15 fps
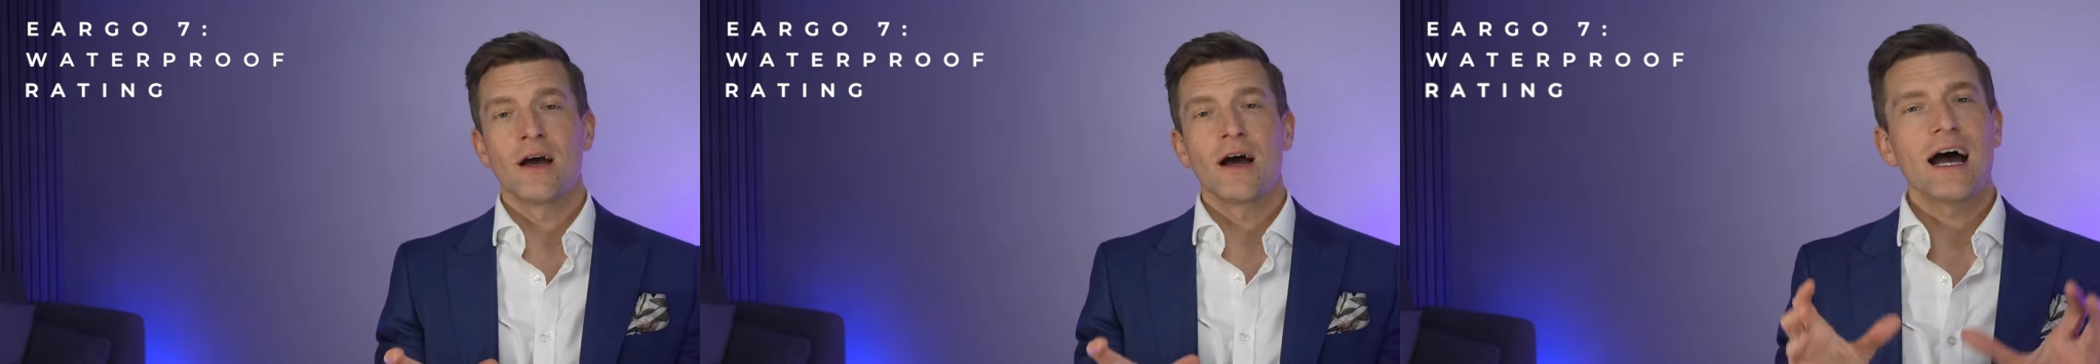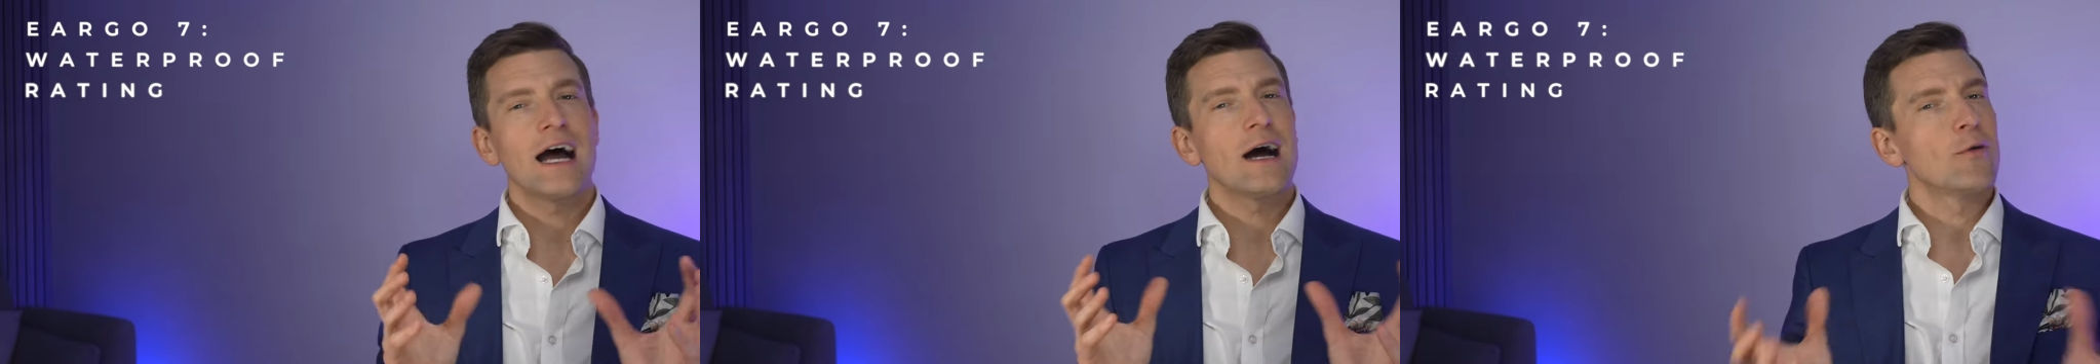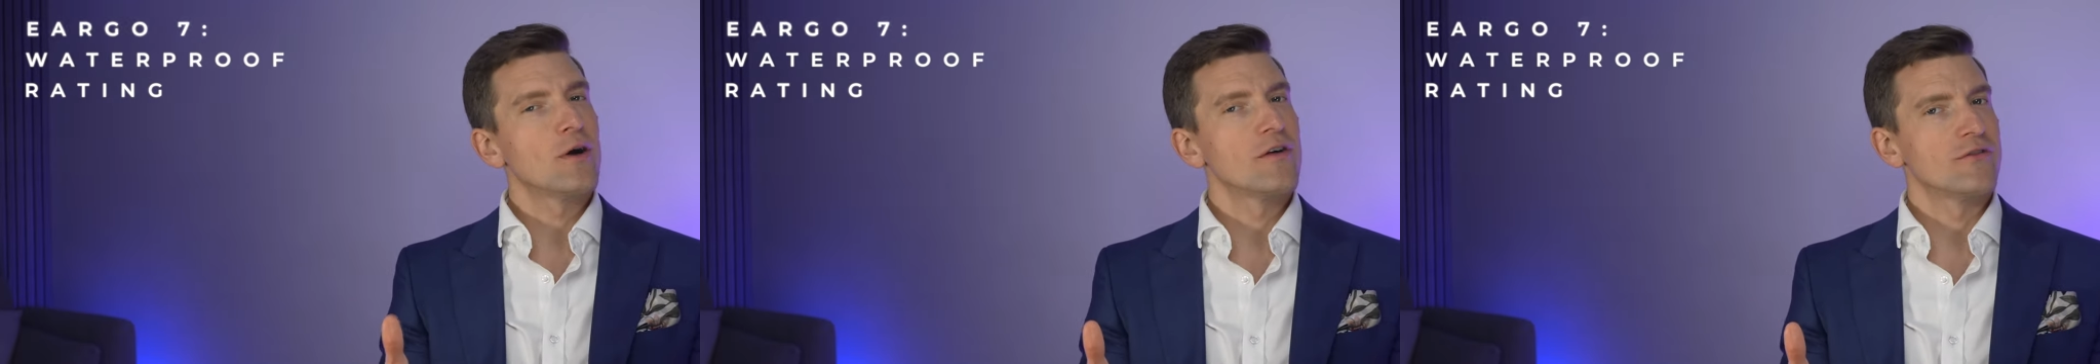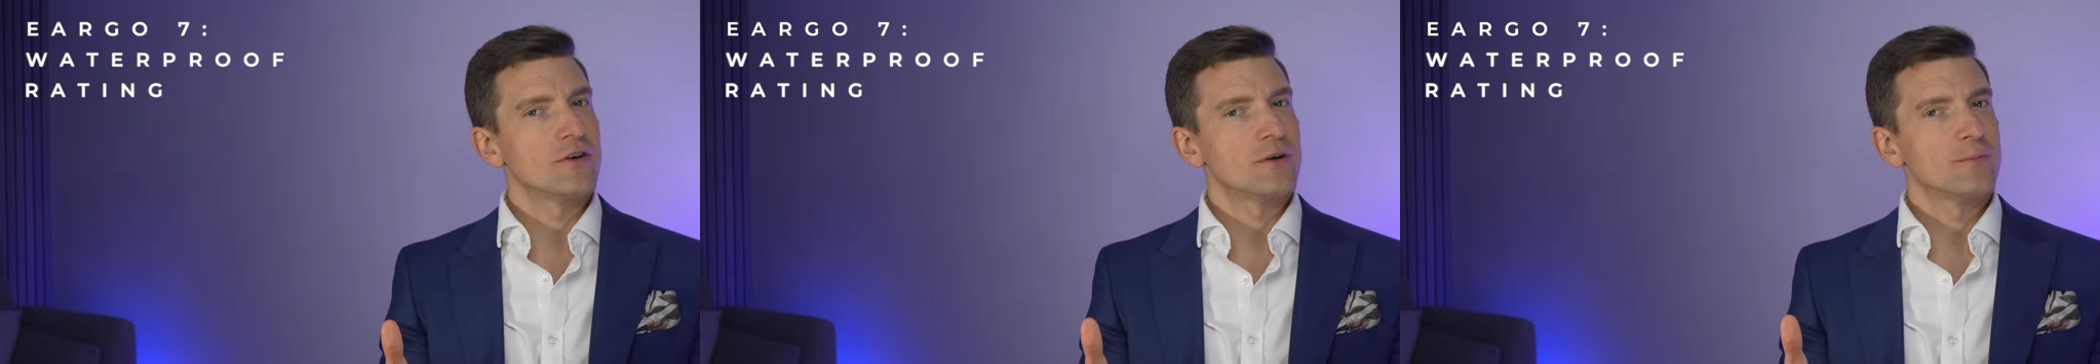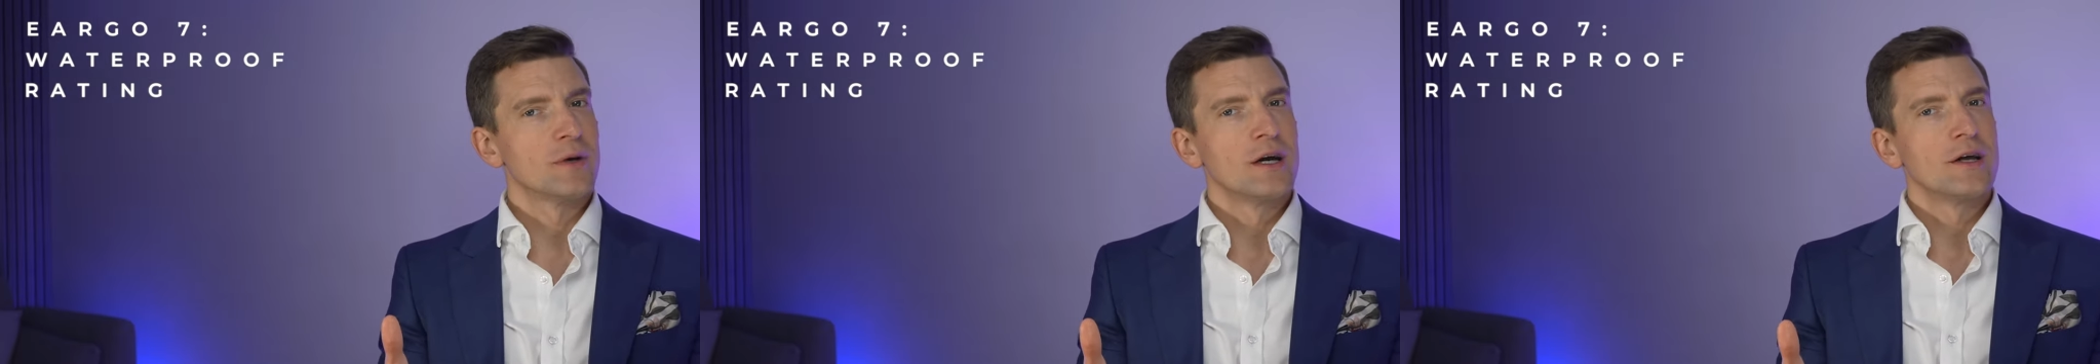
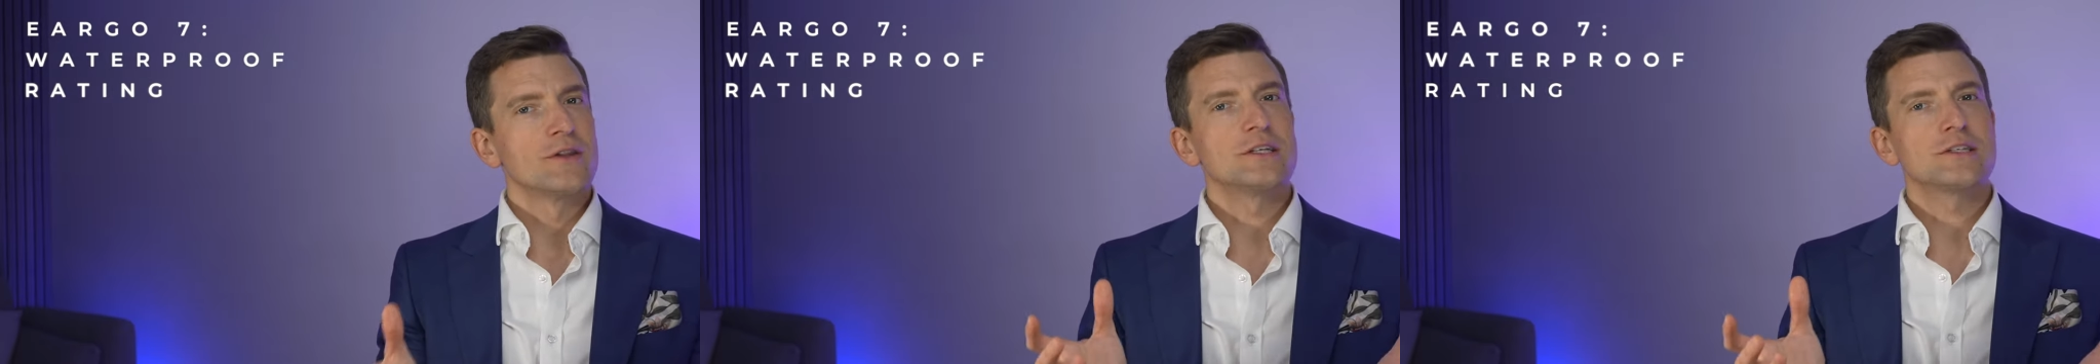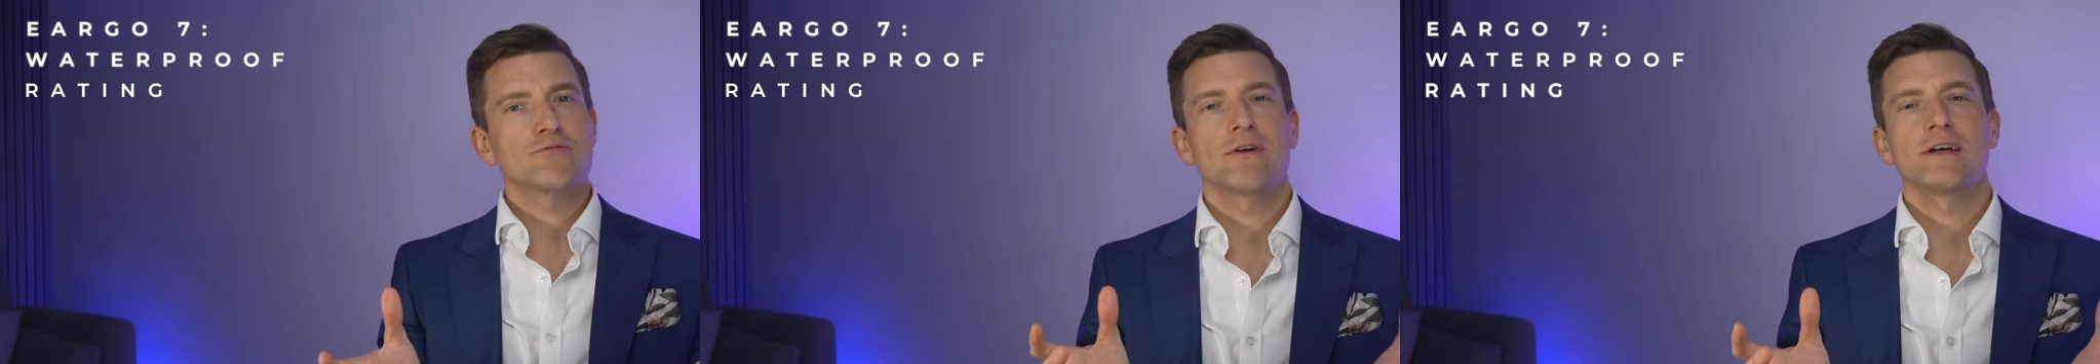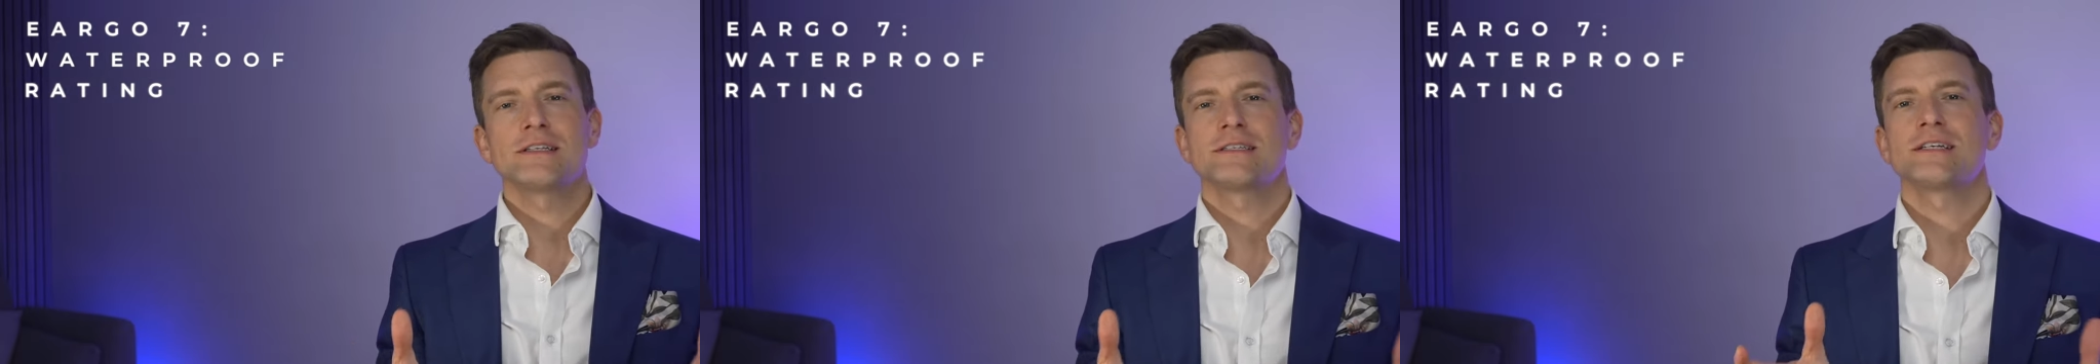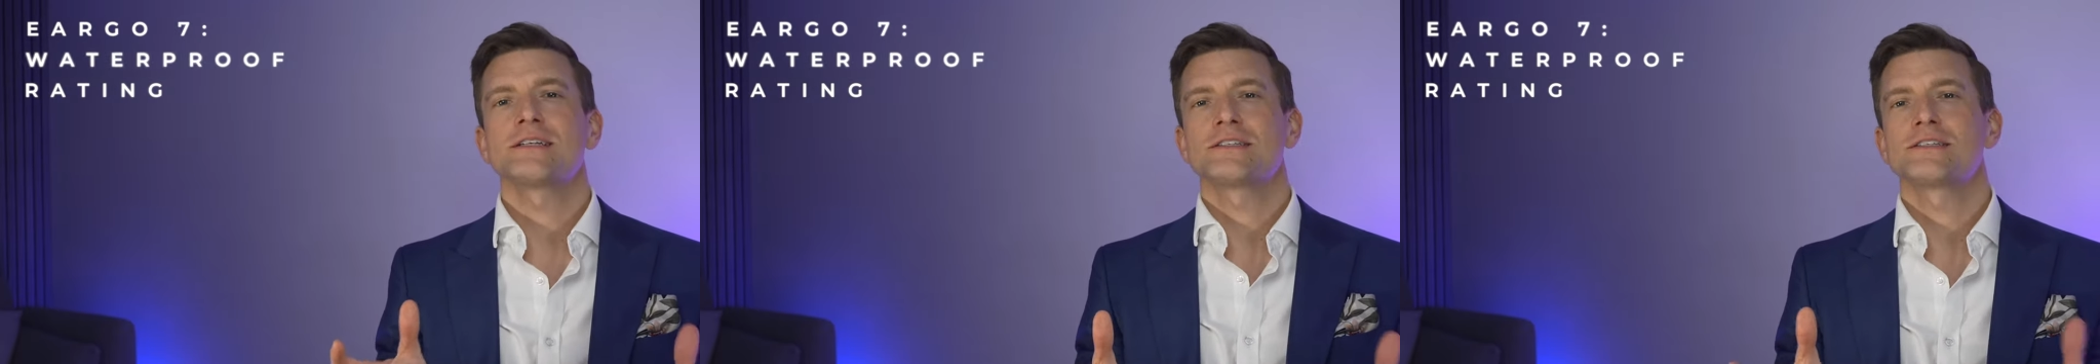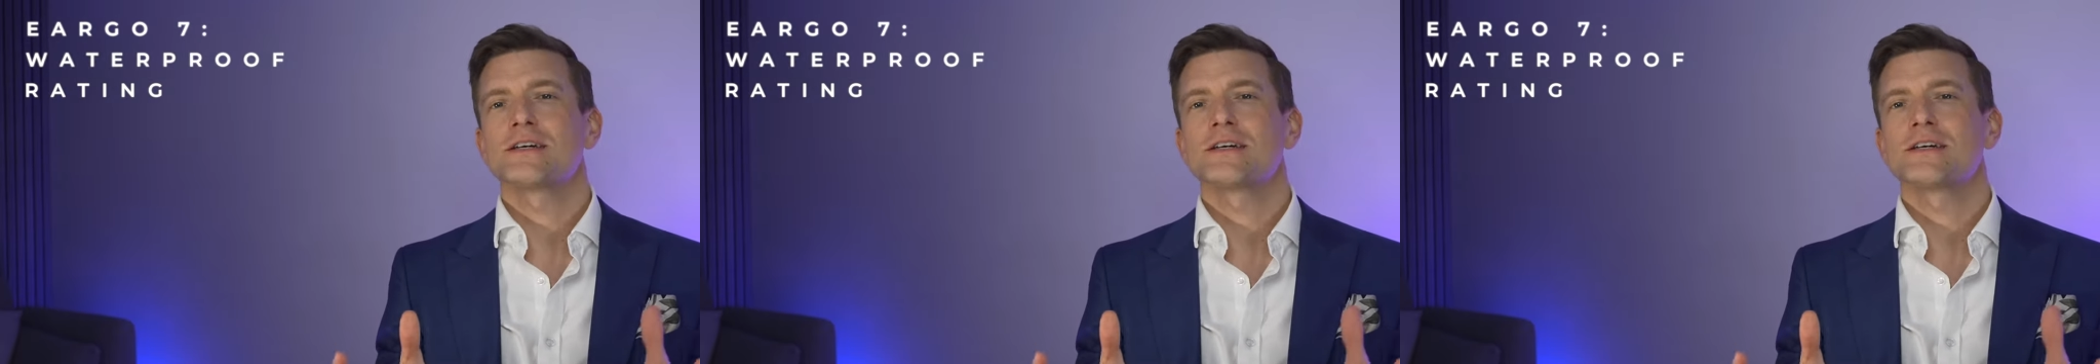However, this rating